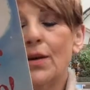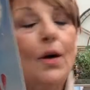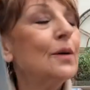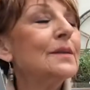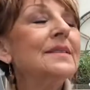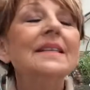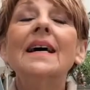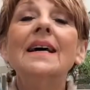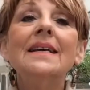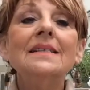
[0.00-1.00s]
Not
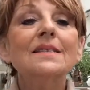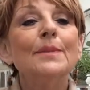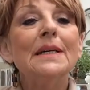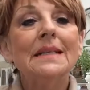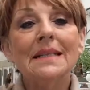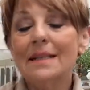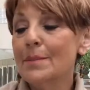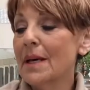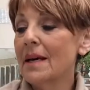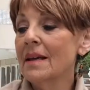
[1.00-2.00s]
tonight, smiled Little
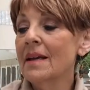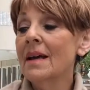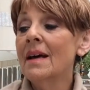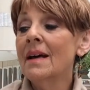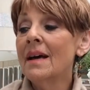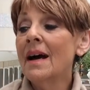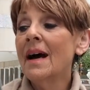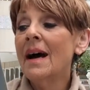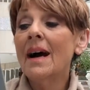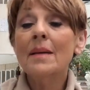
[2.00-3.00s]
Bear.
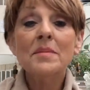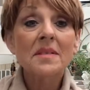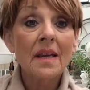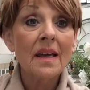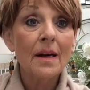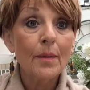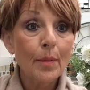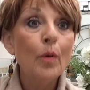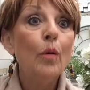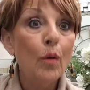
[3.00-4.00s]
I'm staying
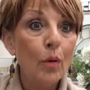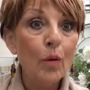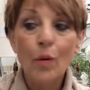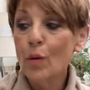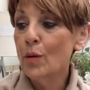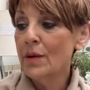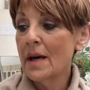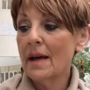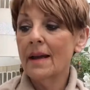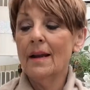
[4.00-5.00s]
up all
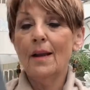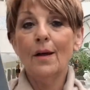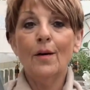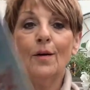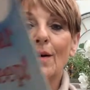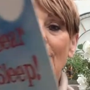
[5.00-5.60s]
night long.